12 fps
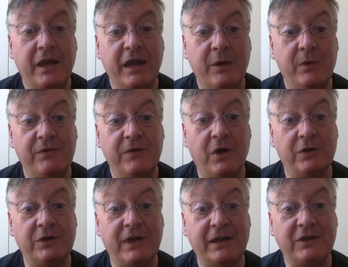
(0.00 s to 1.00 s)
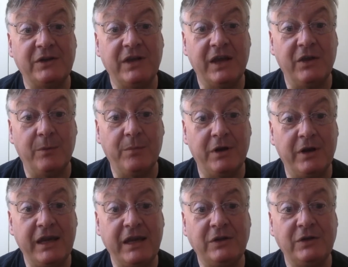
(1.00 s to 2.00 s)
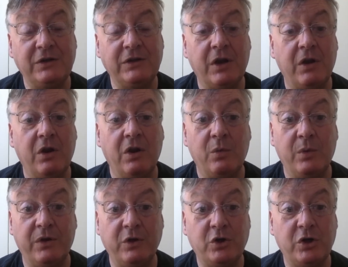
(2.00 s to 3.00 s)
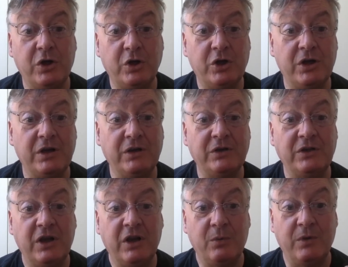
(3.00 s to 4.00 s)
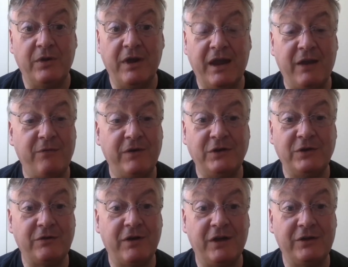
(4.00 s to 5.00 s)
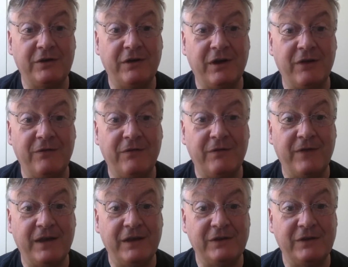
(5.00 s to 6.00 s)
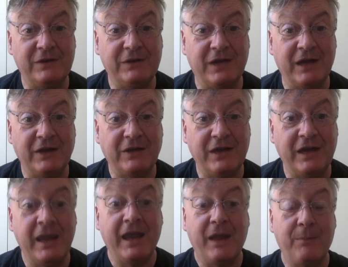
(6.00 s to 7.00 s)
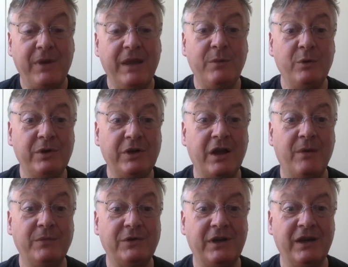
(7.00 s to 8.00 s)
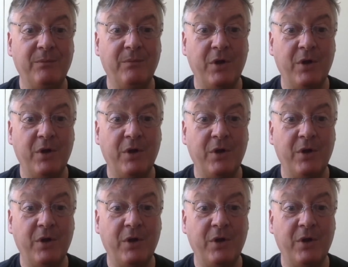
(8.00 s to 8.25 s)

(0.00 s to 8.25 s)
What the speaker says: he would have contacts in the police, with the churches, with every strata of Venice society, and people would come to him